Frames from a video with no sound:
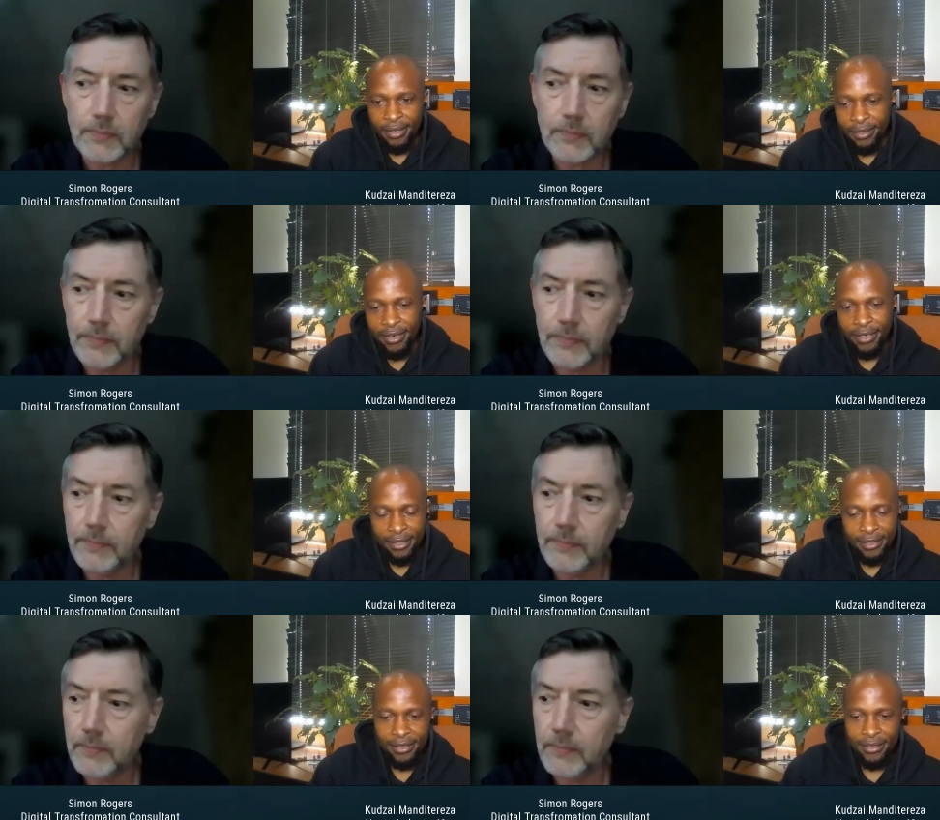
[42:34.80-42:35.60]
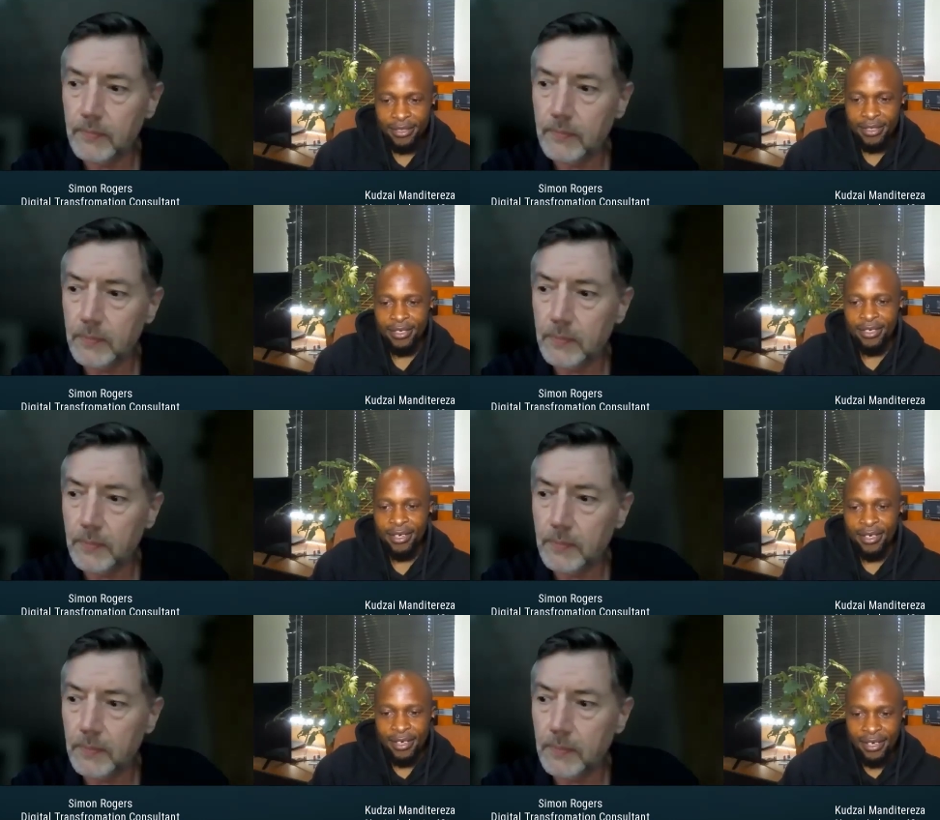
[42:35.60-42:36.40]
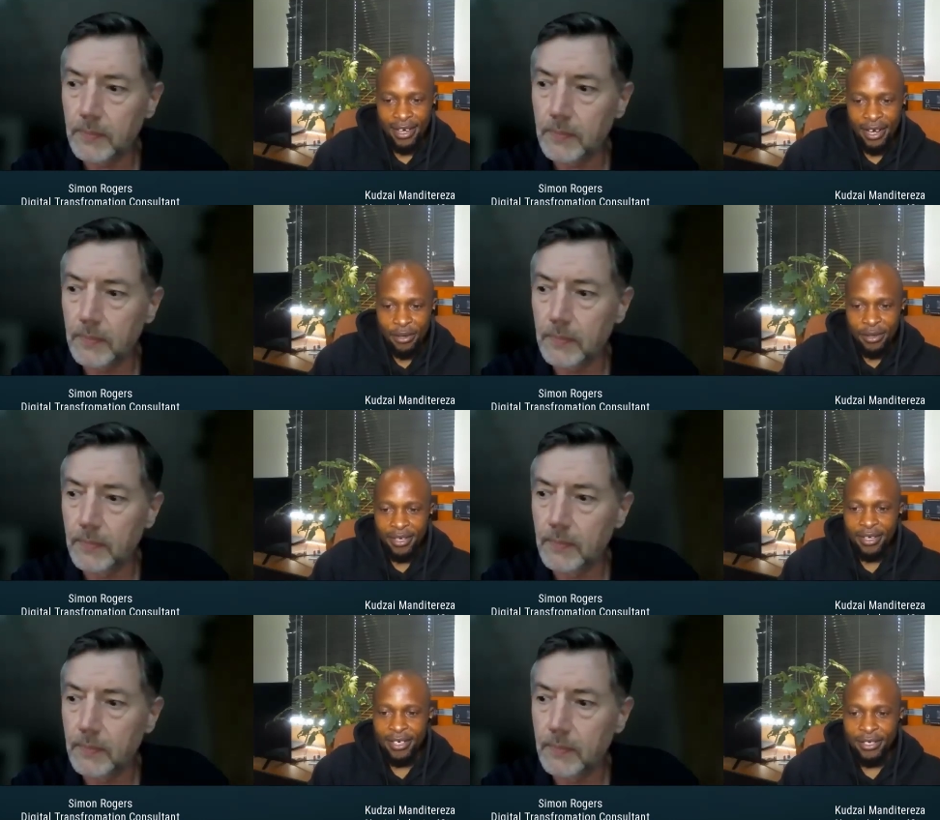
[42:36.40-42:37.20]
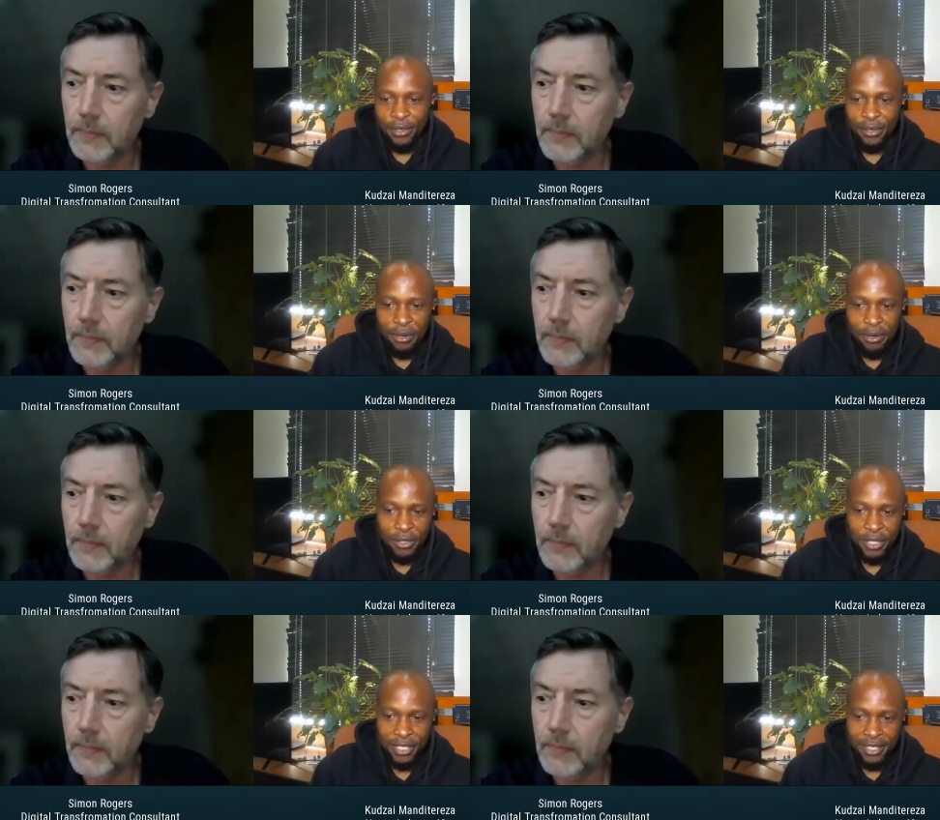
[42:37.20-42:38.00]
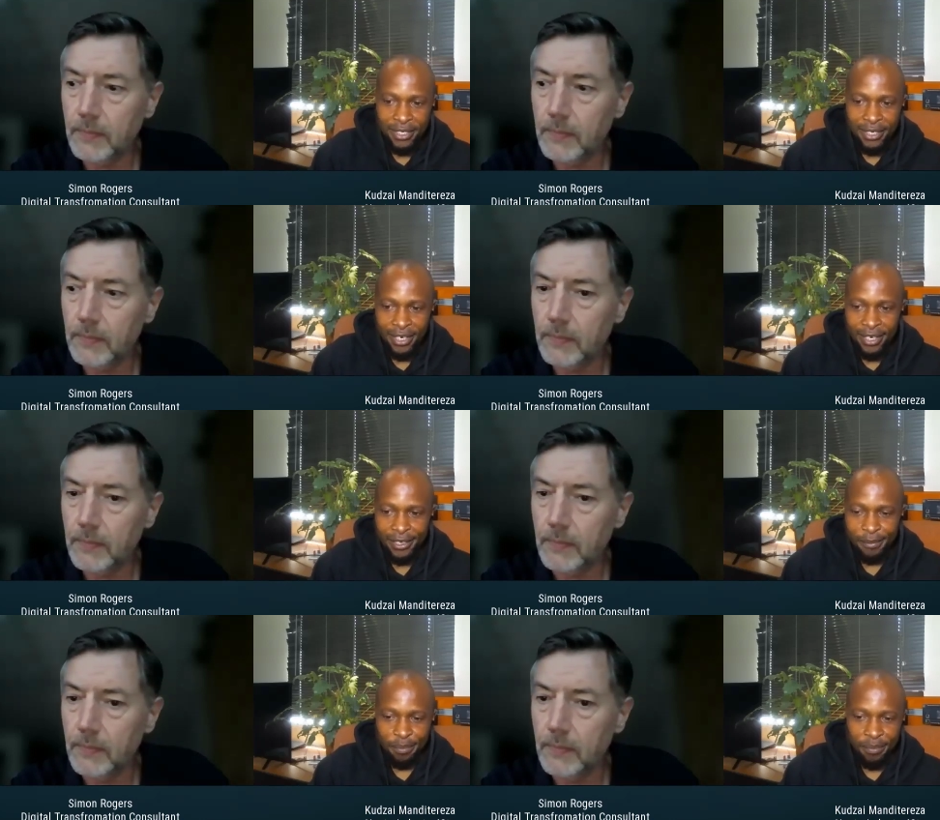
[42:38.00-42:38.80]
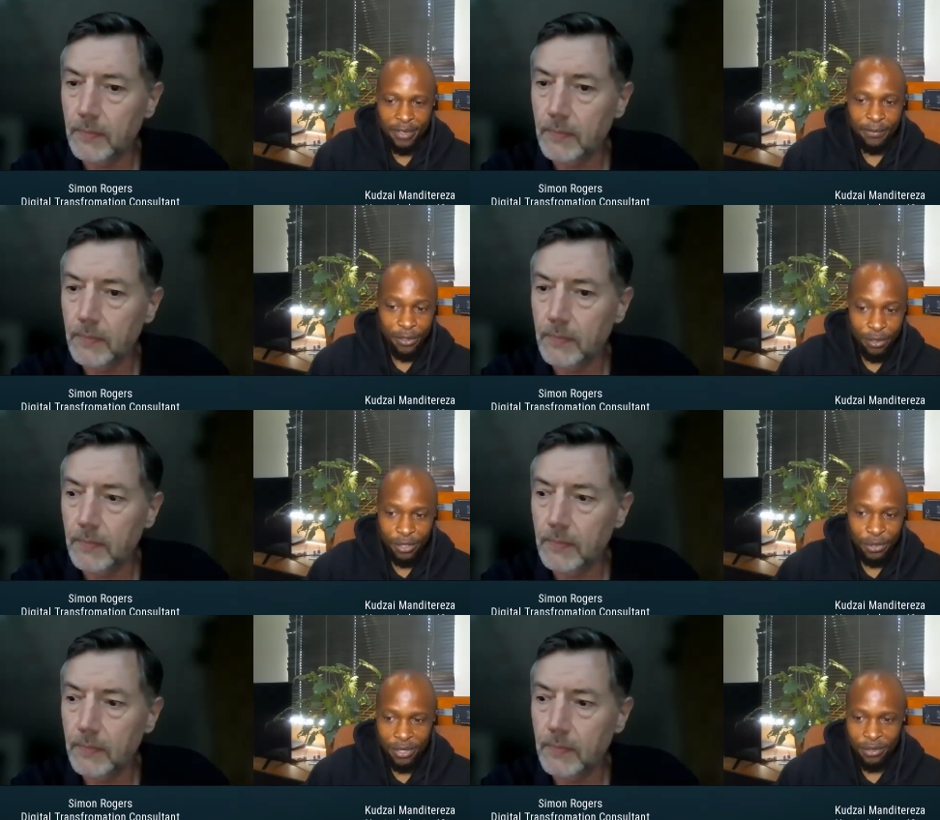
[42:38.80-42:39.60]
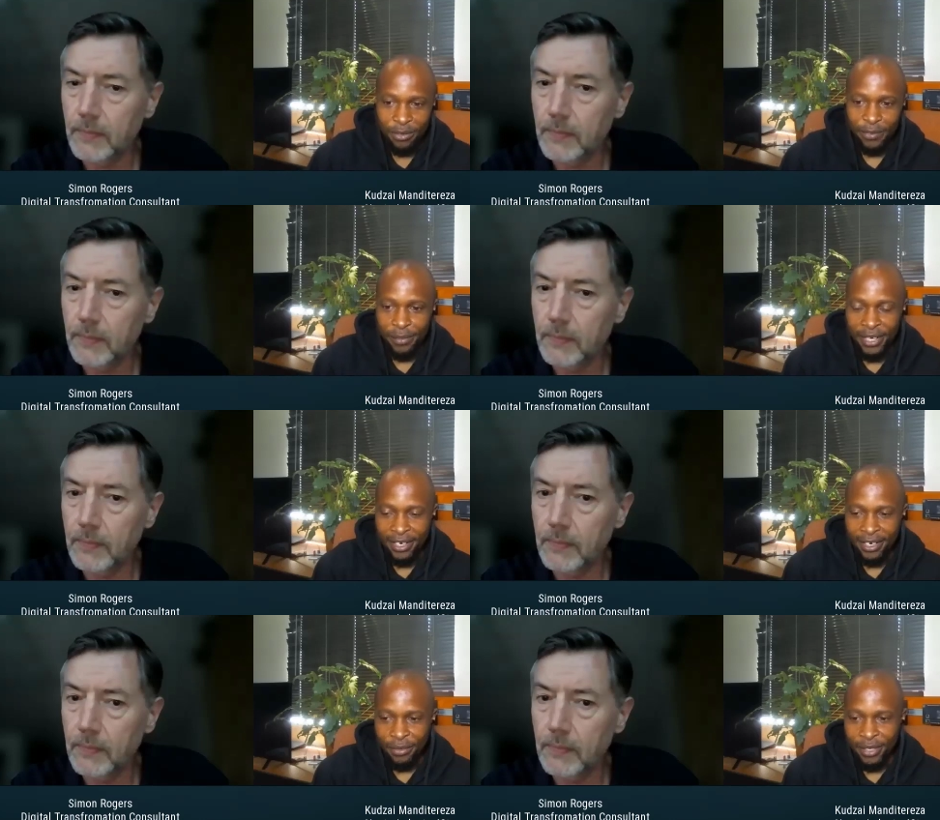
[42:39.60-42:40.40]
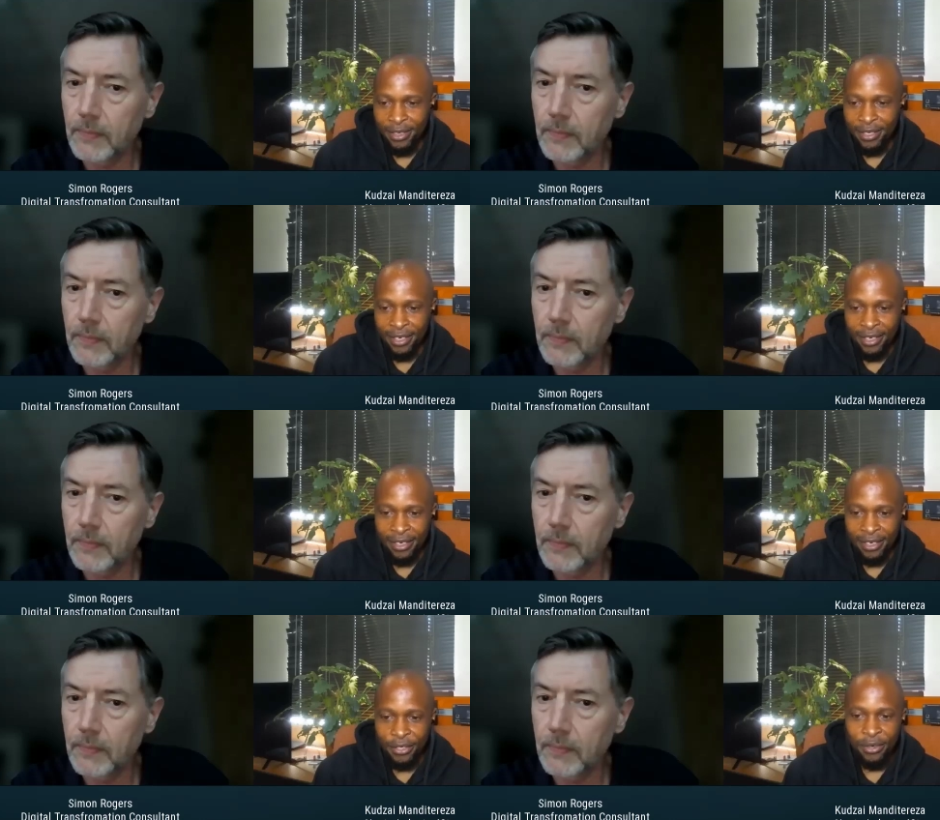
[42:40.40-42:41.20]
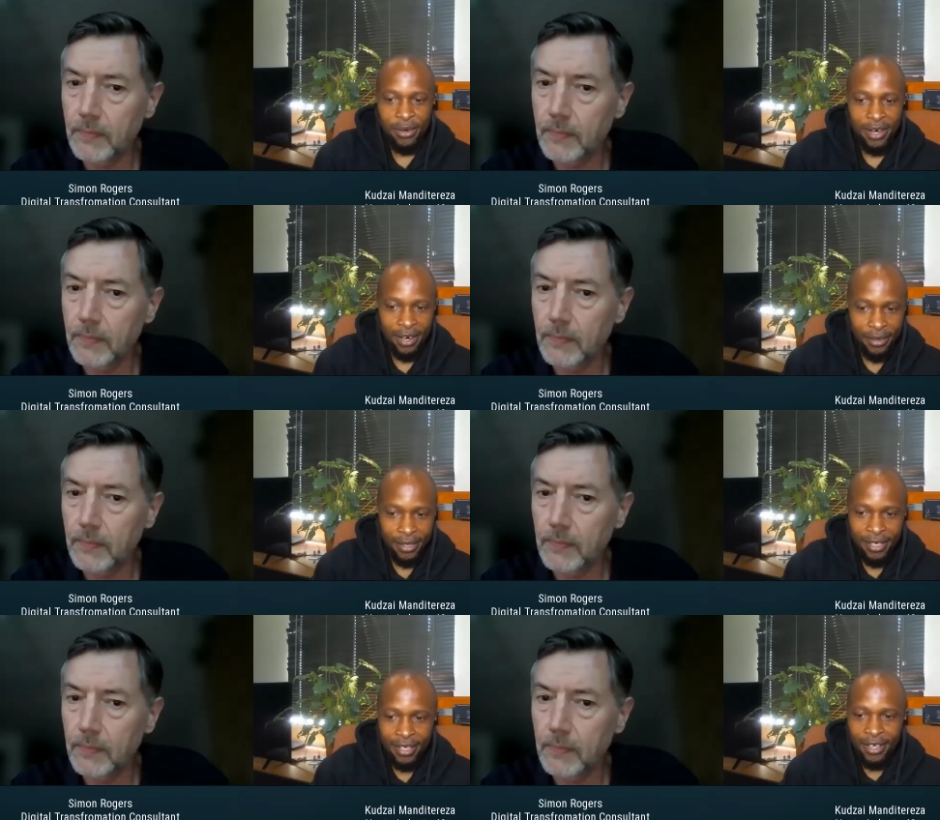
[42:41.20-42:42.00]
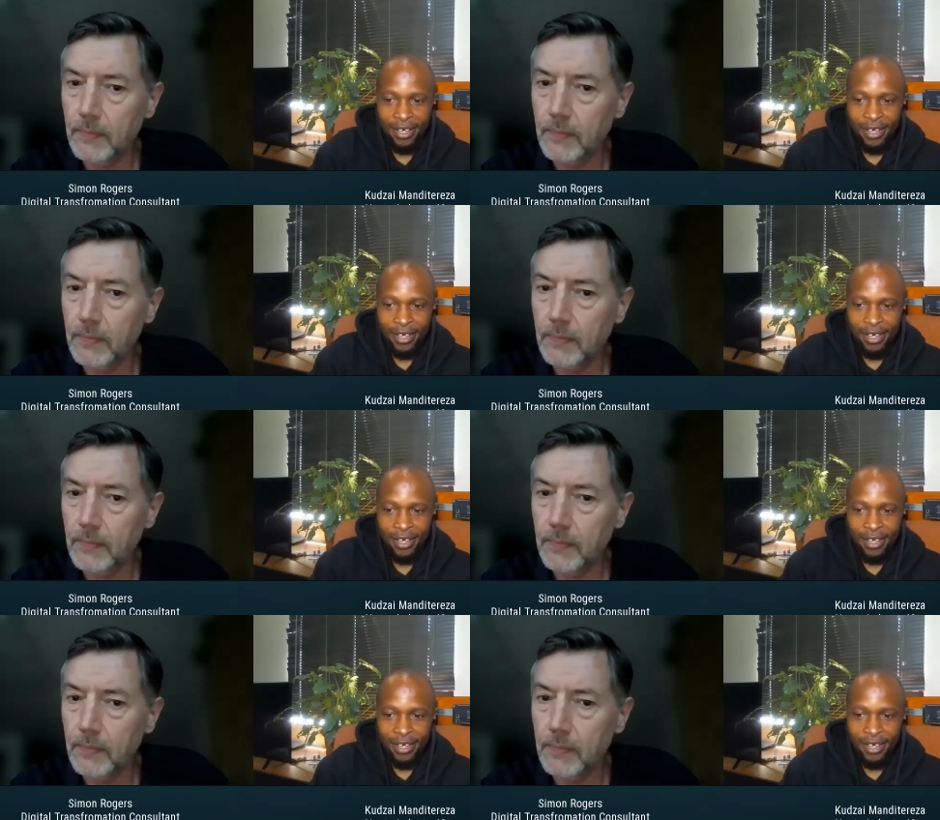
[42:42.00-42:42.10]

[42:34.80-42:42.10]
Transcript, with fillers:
Speaker 1: all right, that's interesting. Now, uh, in conclusion, um, for those who are not familiar with uh, Yokogawa,